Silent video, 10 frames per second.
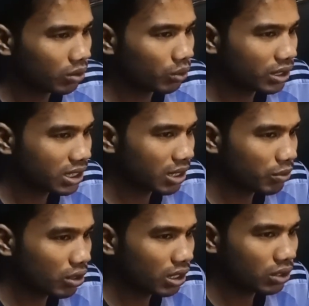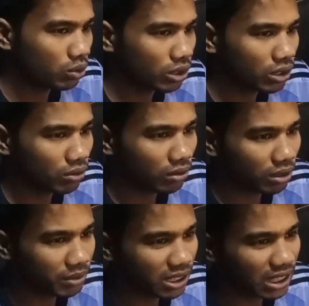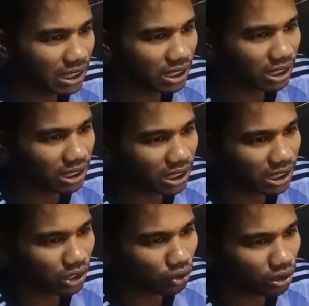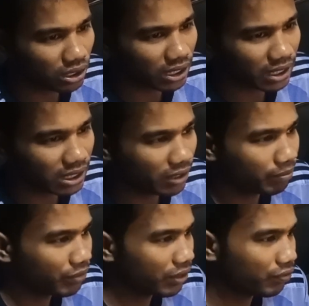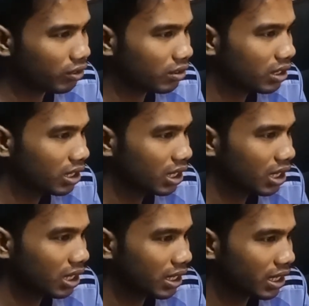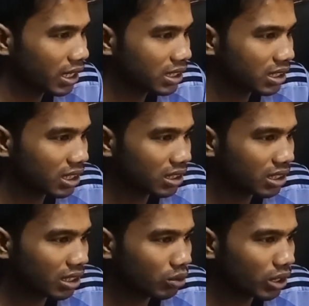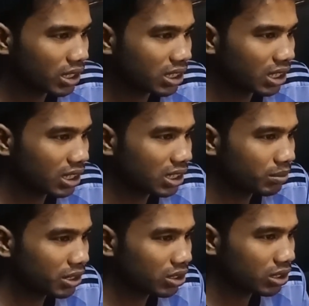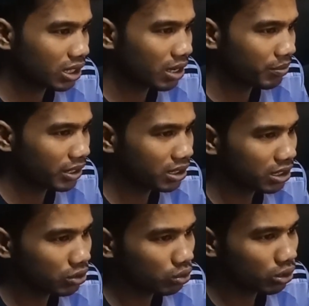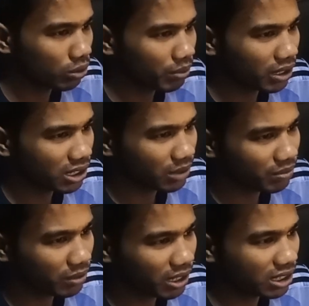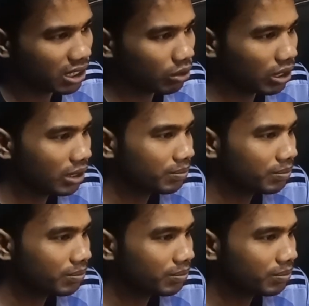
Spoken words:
which have occurred to your results. It is insurance that can pay for accidental, no accident damage happened to your perceptive vice versa.